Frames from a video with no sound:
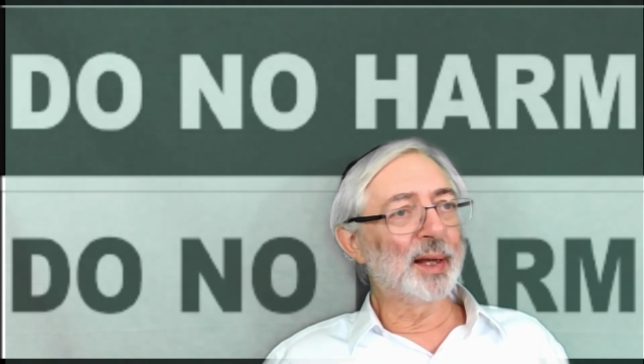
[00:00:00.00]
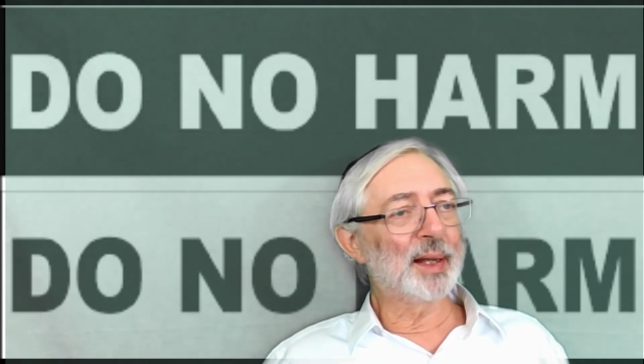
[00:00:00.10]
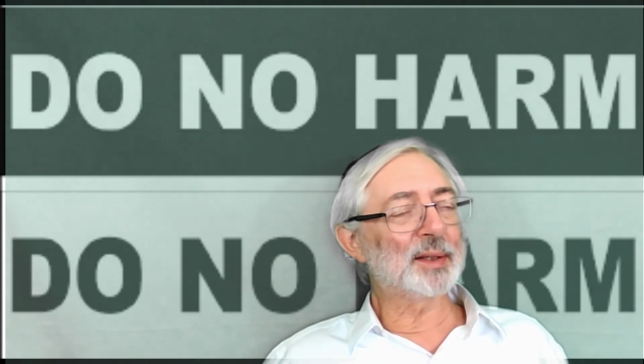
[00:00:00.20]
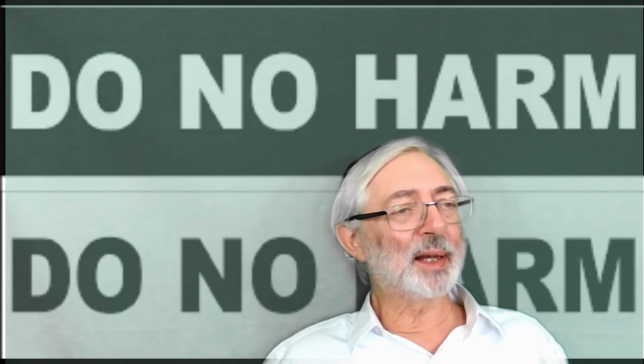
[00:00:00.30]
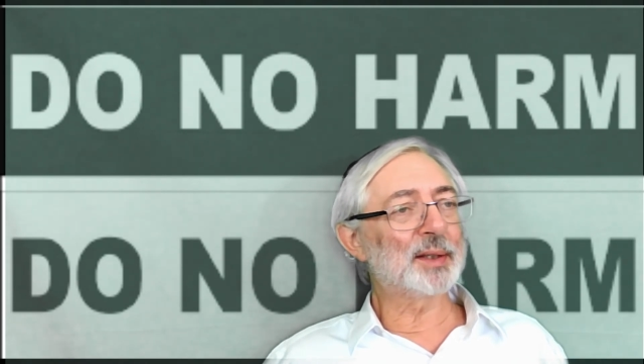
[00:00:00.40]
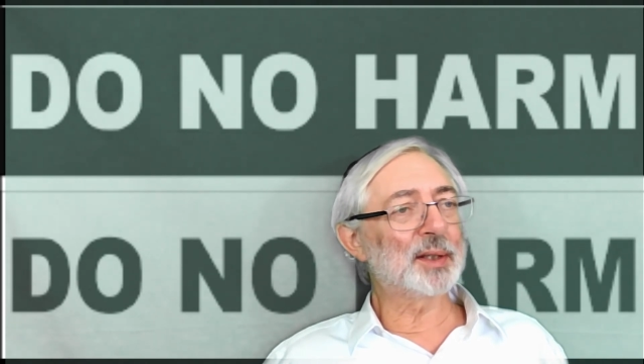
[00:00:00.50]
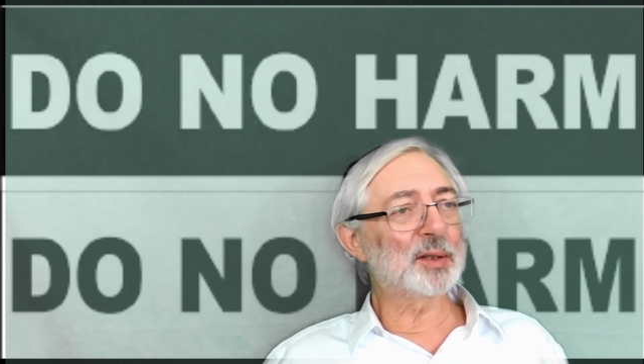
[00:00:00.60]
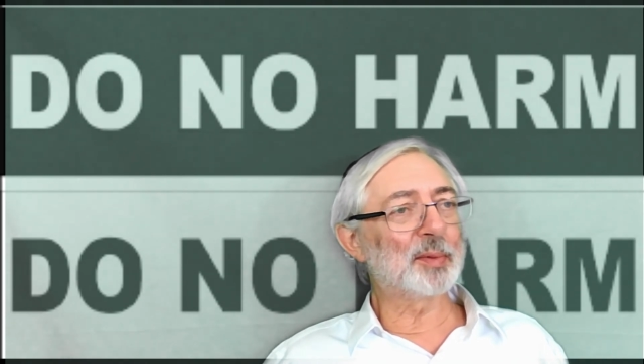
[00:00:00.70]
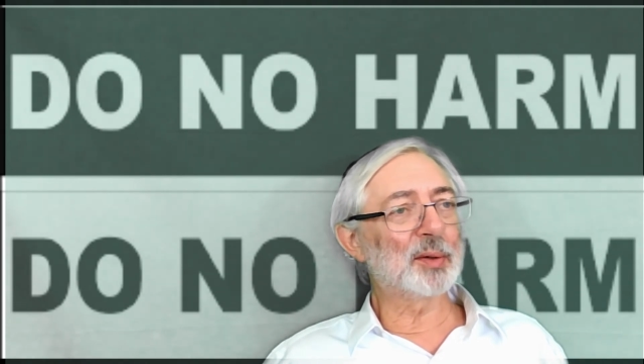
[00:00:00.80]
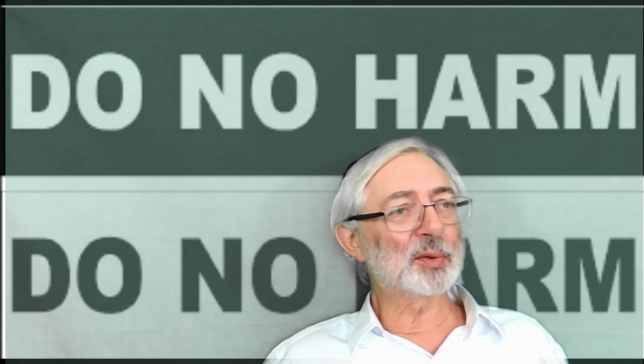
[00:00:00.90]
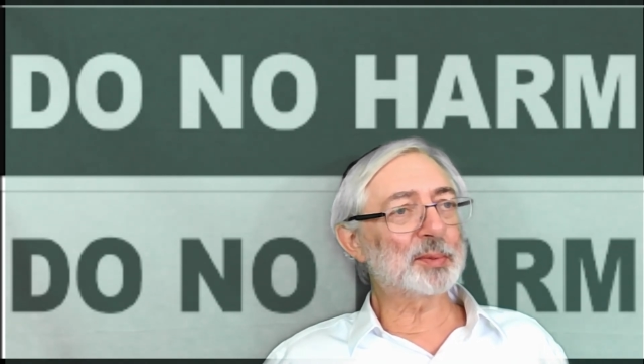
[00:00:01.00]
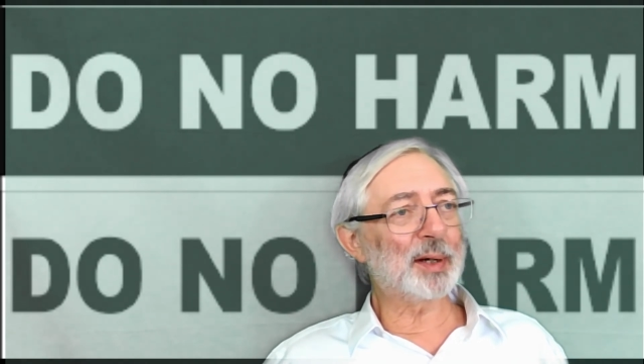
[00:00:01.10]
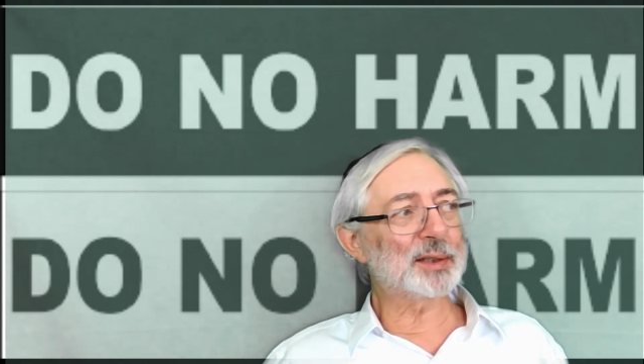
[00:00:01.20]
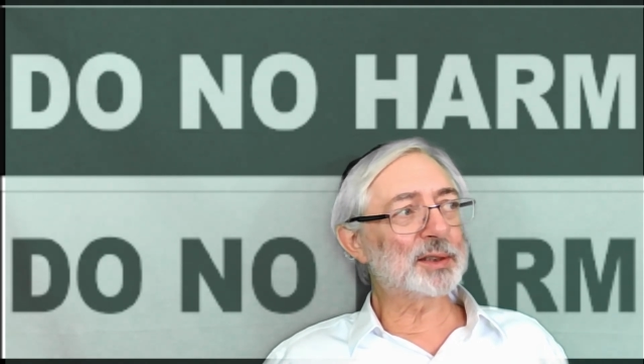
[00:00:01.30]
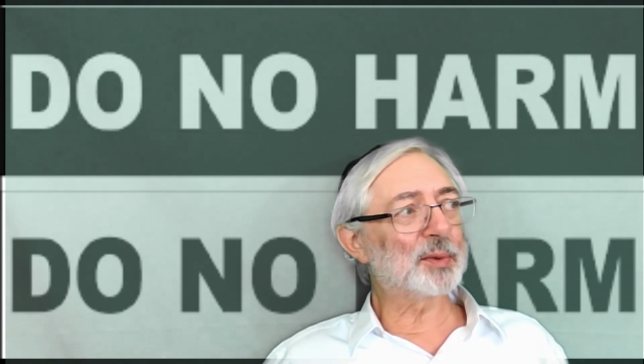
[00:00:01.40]
intending to be
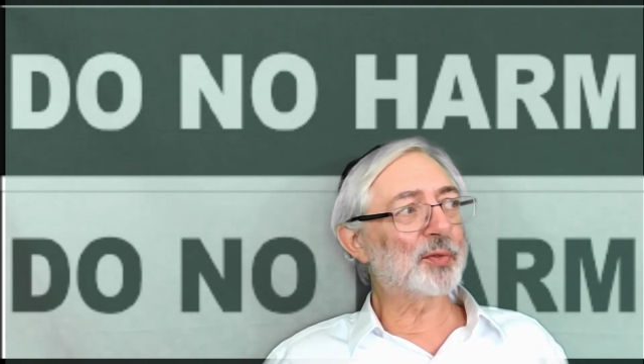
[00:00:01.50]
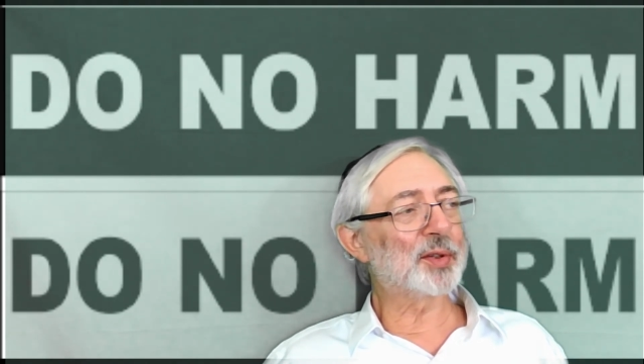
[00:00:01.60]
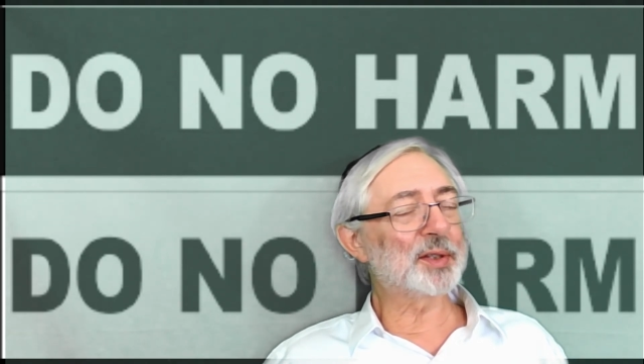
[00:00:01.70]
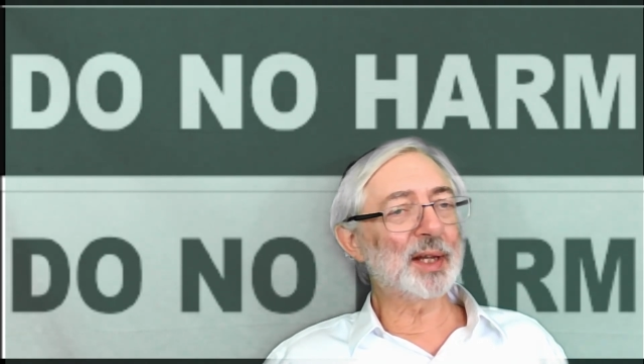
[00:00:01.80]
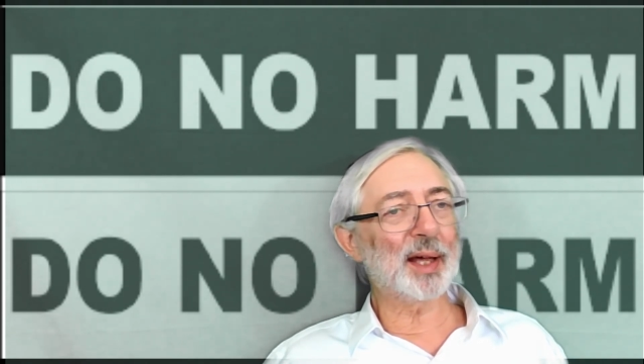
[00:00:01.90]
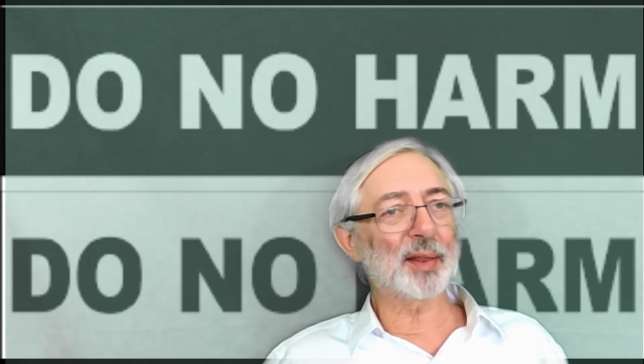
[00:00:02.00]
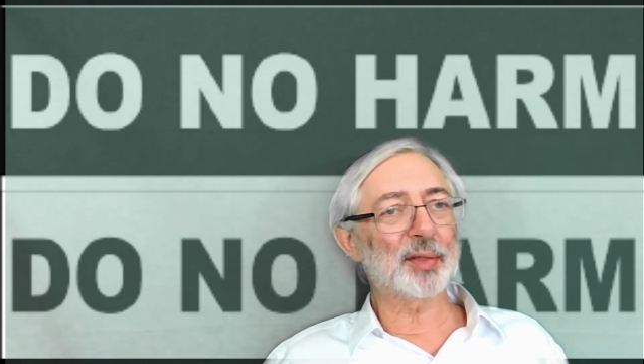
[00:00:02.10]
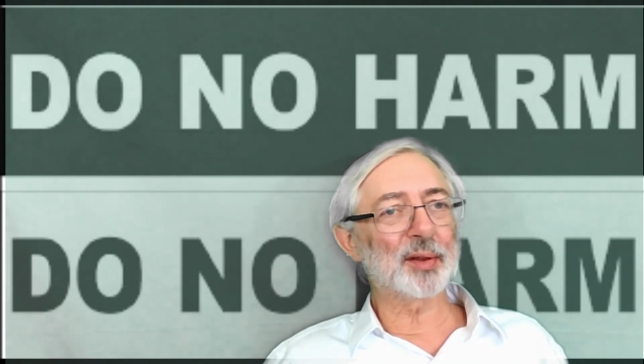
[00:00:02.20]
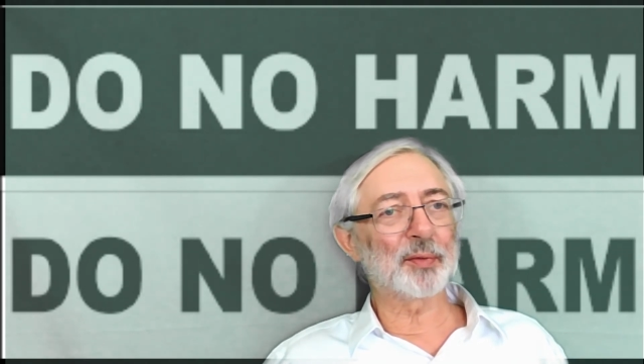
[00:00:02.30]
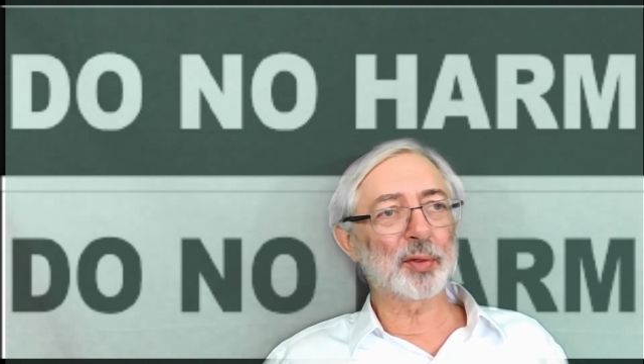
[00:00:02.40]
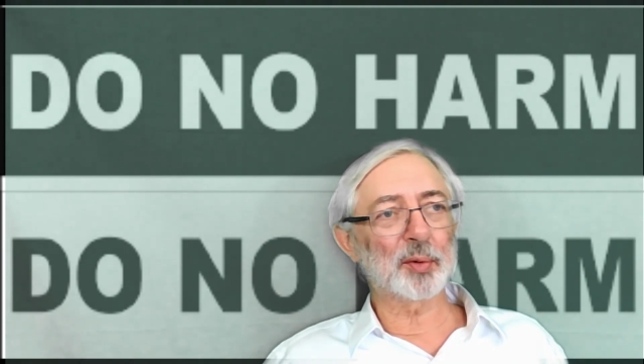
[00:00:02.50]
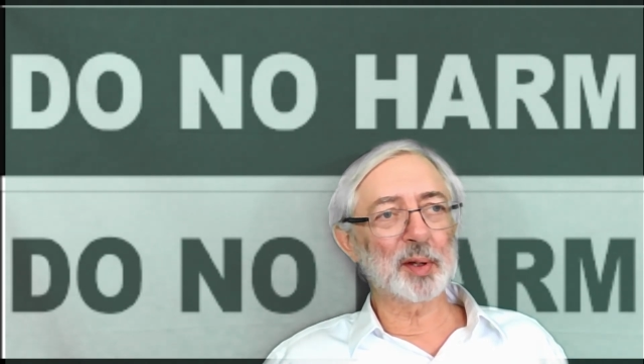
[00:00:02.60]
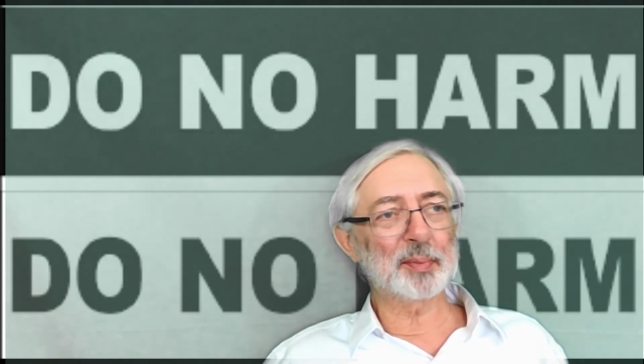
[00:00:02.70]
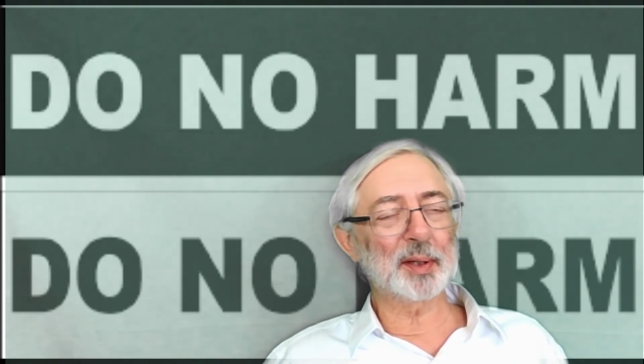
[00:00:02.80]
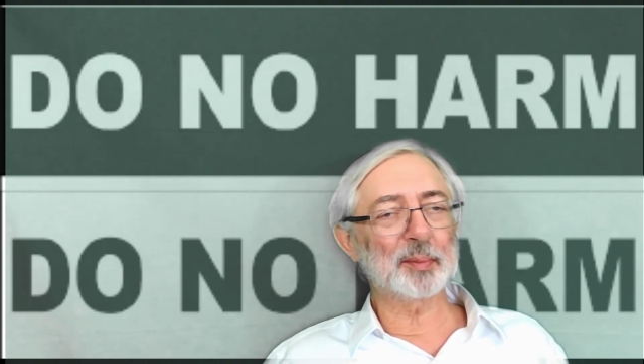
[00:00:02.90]
responsible for the death of 3
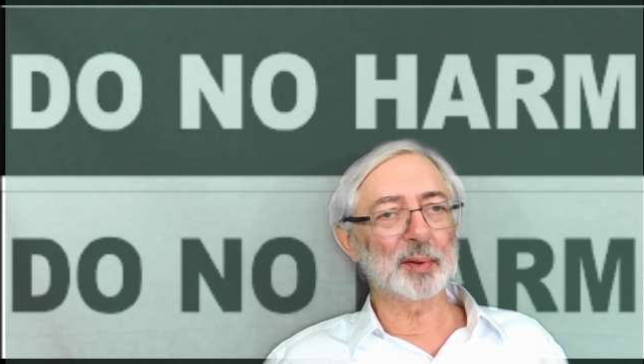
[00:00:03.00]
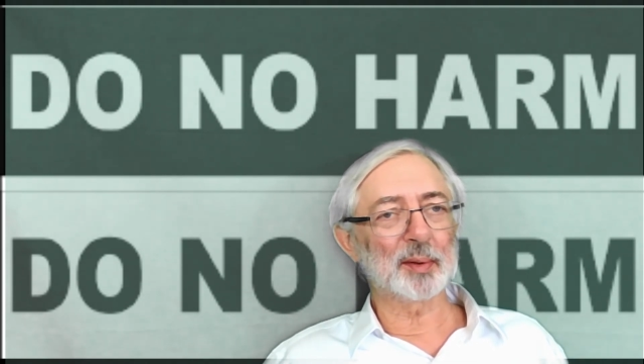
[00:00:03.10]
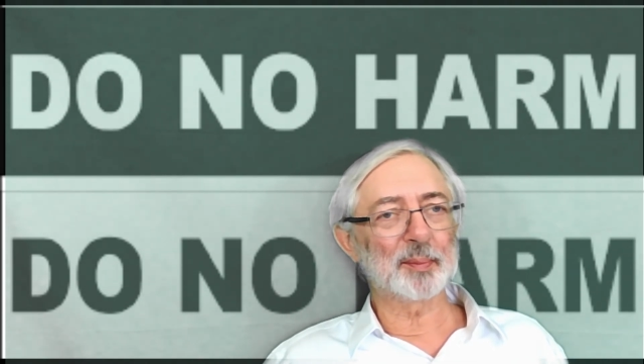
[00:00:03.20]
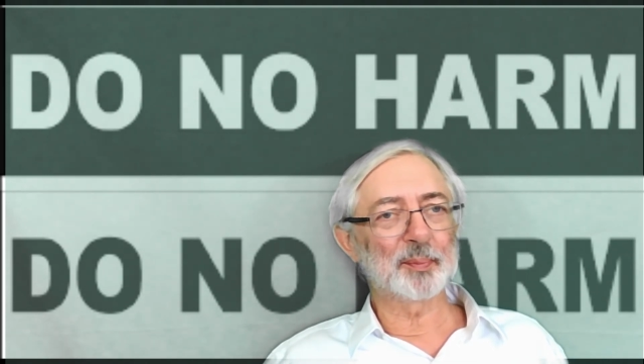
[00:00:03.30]
people.